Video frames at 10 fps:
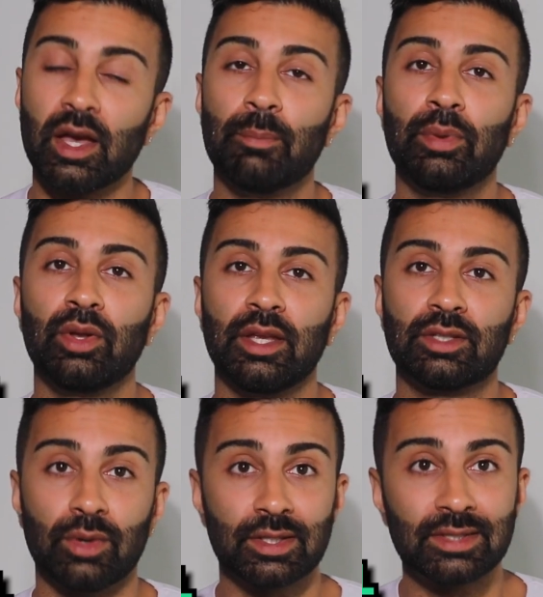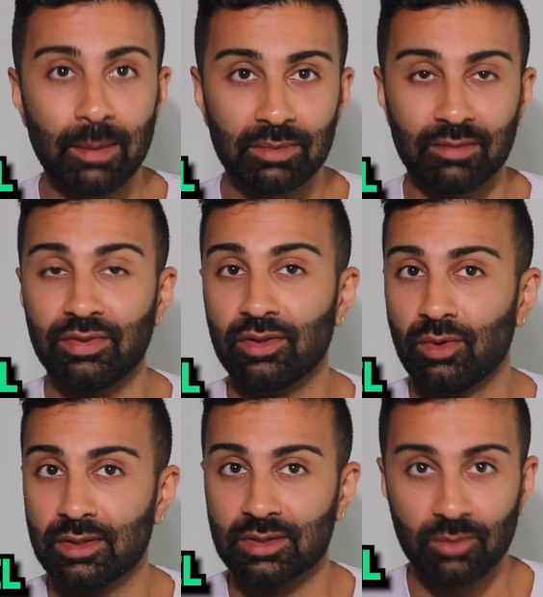ability to accept and
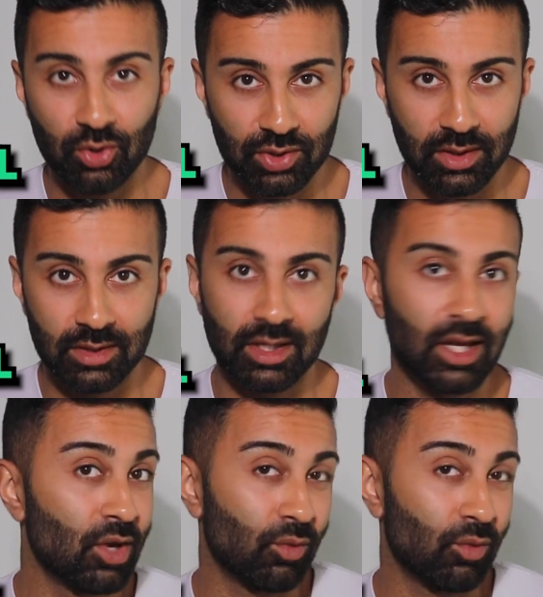feel one's emotions,